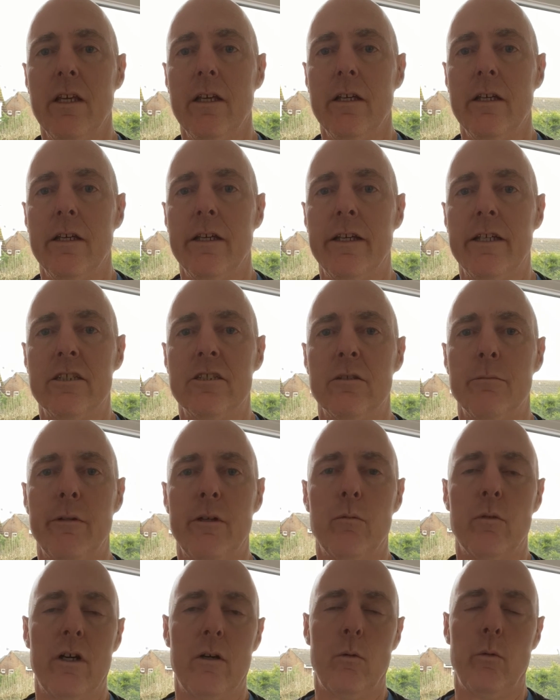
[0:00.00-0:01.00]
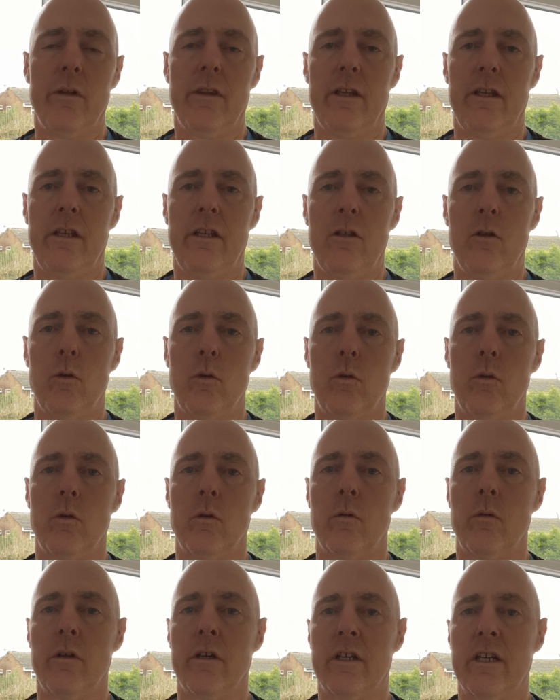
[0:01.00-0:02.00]
it should be well within
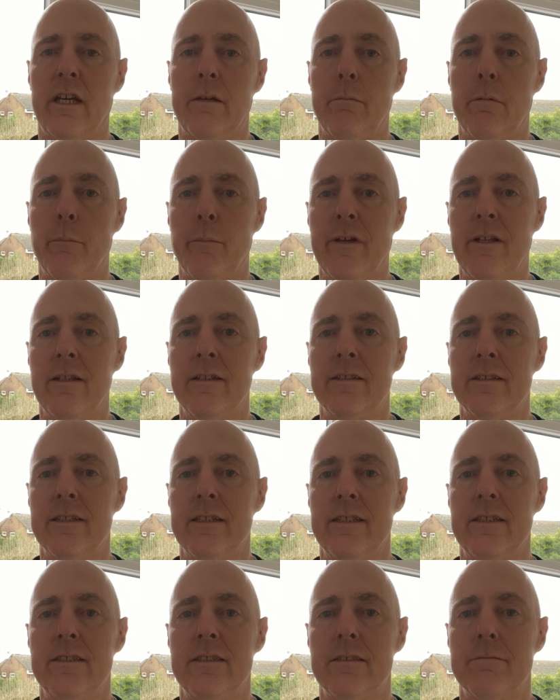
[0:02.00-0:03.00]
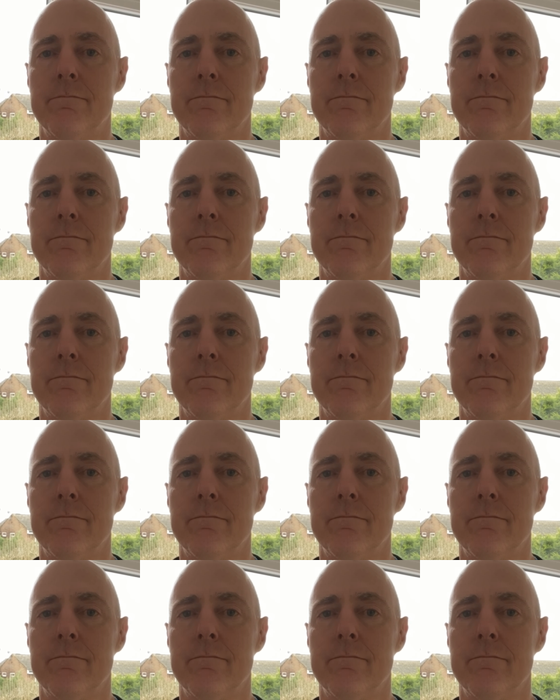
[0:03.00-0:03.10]
your capabilities.